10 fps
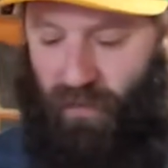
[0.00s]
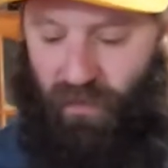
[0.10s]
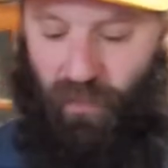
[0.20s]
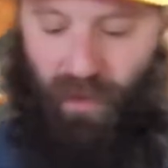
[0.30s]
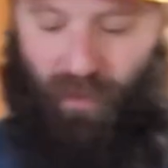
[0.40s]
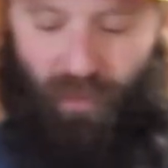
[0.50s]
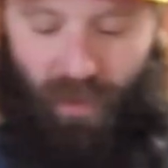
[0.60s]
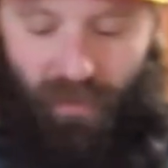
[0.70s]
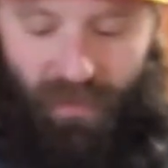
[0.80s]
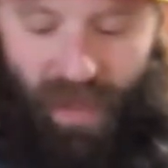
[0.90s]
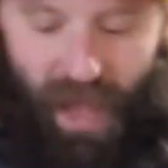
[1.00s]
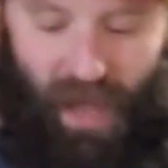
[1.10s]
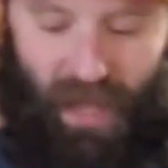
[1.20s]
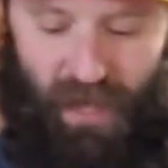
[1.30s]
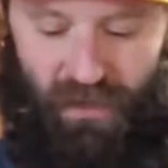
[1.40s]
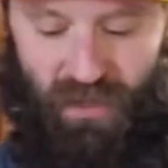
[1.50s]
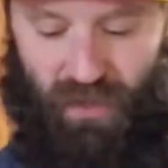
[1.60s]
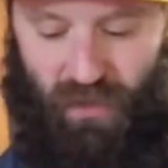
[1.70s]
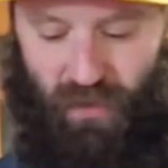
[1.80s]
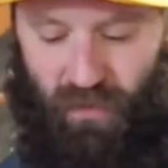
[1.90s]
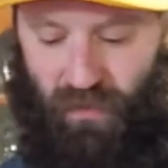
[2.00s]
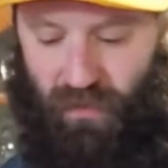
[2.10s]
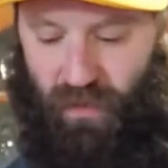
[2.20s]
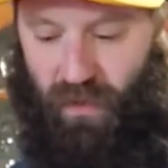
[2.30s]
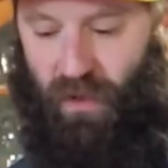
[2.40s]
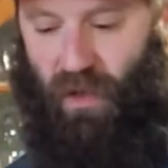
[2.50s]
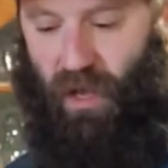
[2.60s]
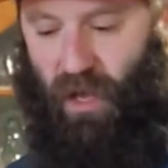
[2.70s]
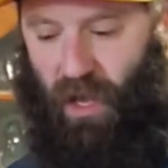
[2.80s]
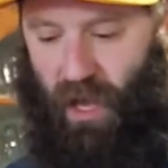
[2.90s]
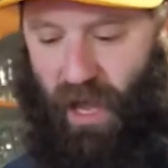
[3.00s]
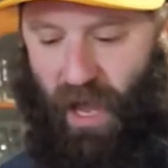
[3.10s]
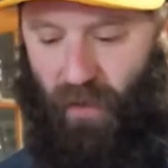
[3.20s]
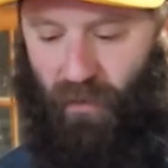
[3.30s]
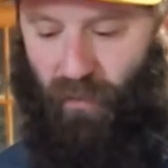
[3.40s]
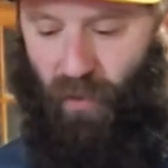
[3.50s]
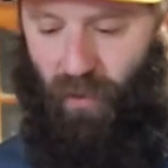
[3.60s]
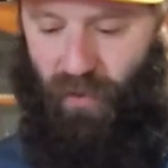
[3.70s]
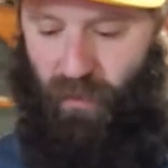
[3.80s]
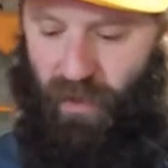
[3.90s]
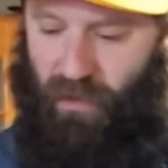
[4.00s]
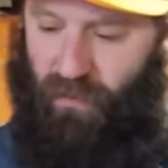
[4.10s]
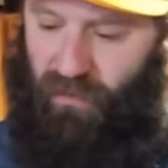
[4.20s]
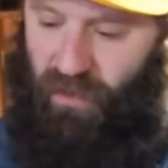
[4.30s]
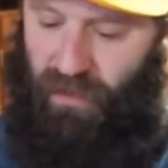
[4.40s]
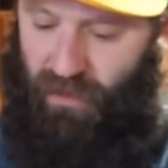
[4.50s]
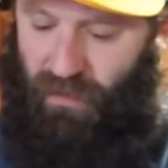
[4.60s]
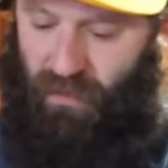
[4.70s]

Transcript: is we're going to put that into our bowl that we're using.